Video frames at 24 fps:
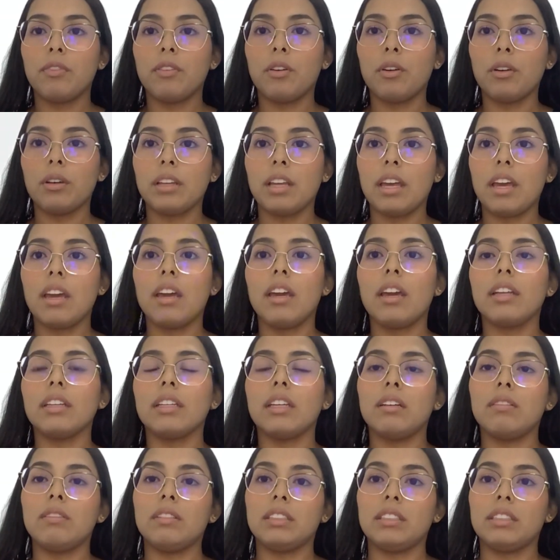for the
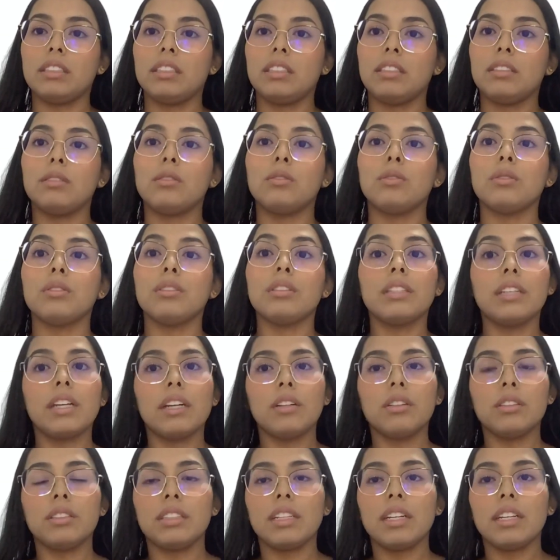business to
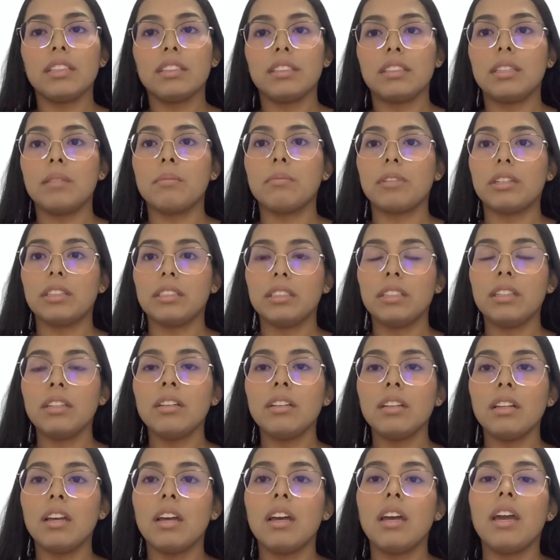negotiate in
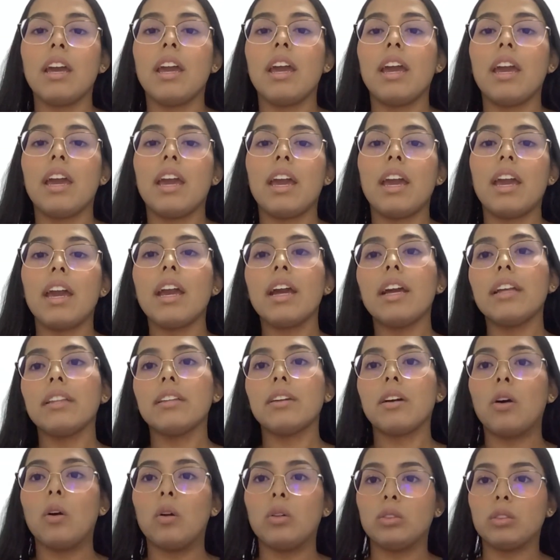Brazil and
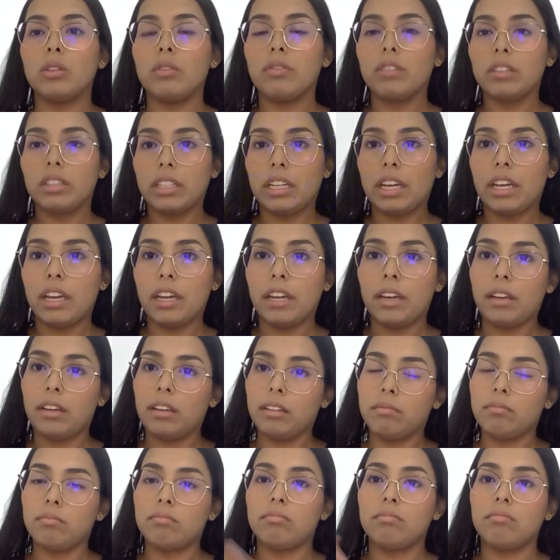also for the
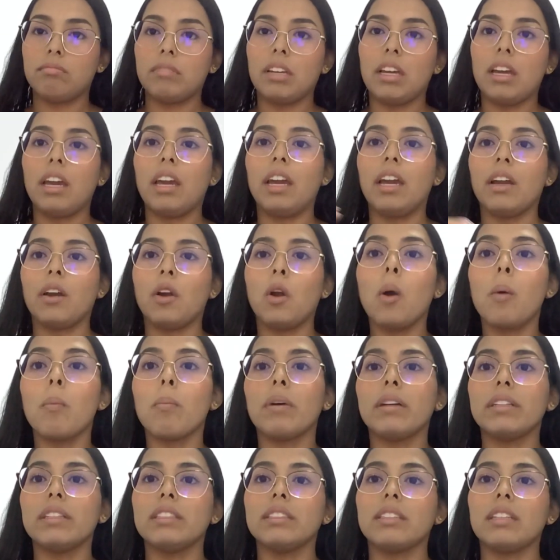
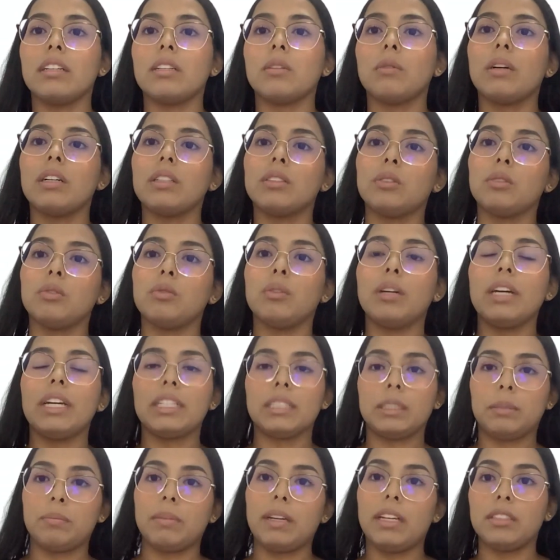companies that want to
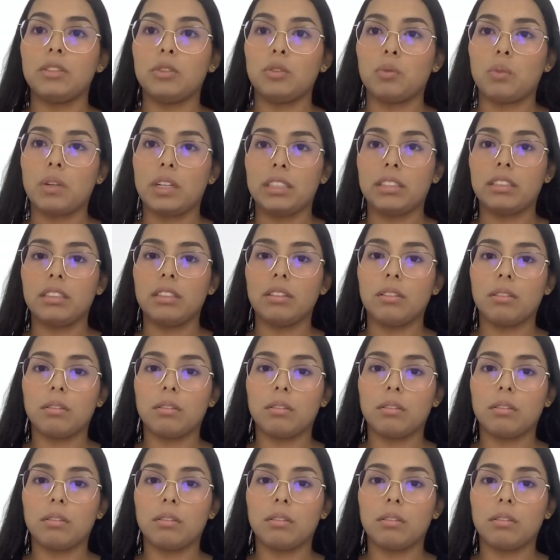expand to Brazil.